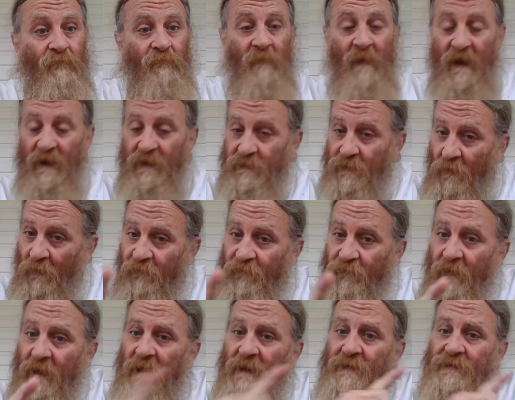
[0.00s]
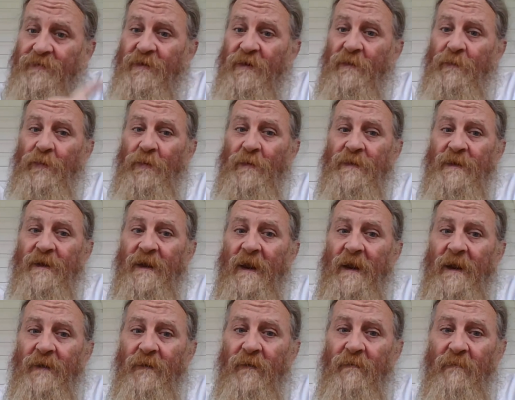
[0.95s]
Make no friendship with an
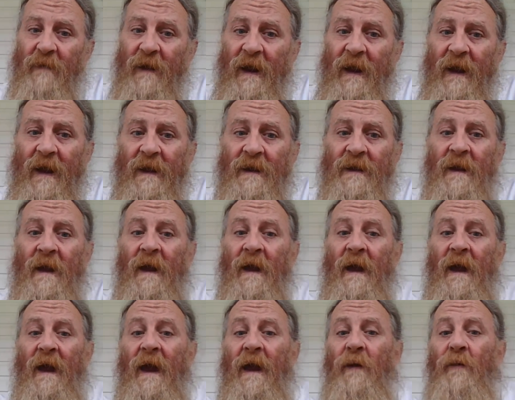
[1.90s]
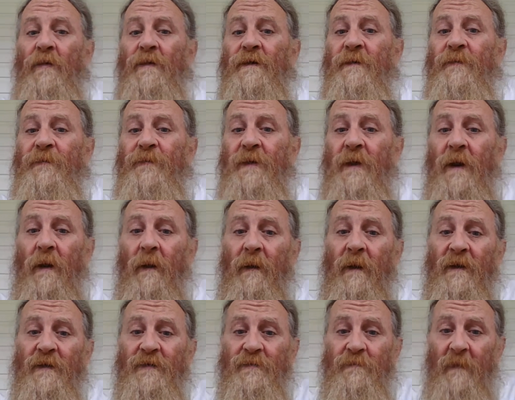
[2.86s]
angry man, and with a
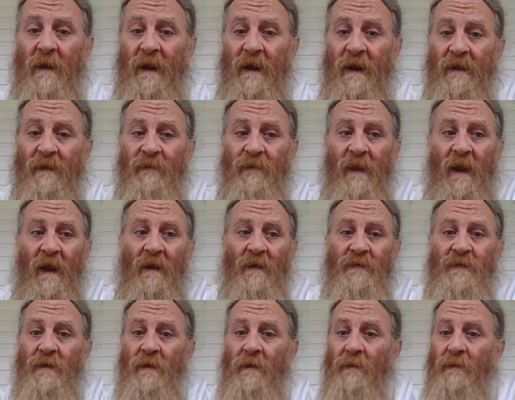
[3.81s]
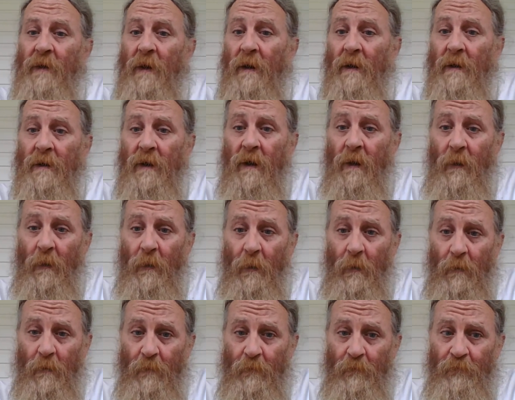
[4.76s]
furious man thou shalt not go,